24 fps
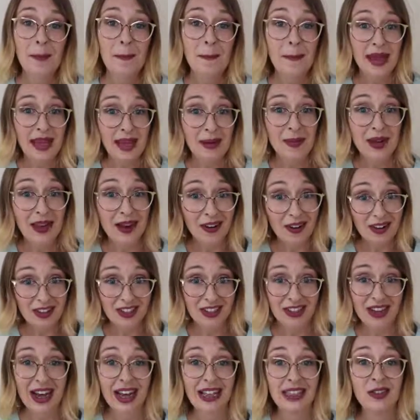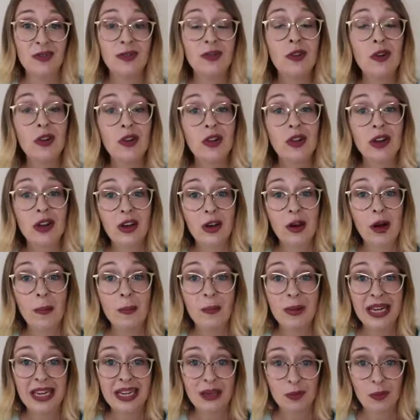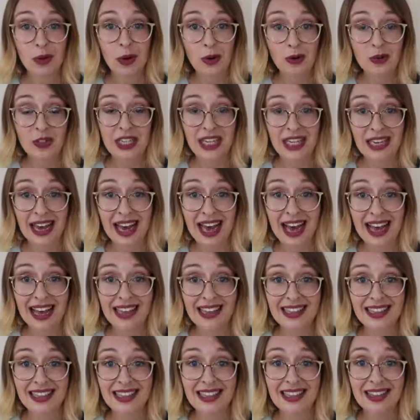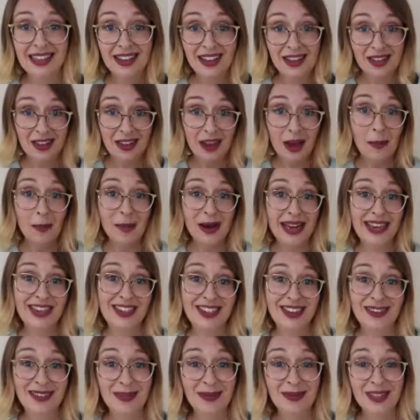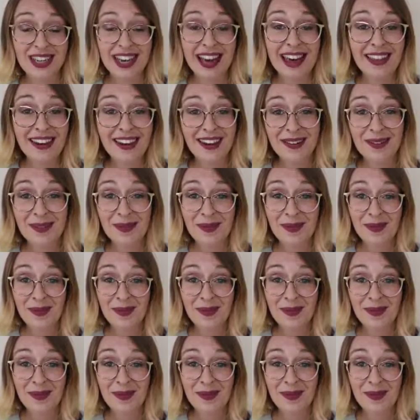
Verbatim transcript: maybe aren't as full a complete protein as the combination of them together.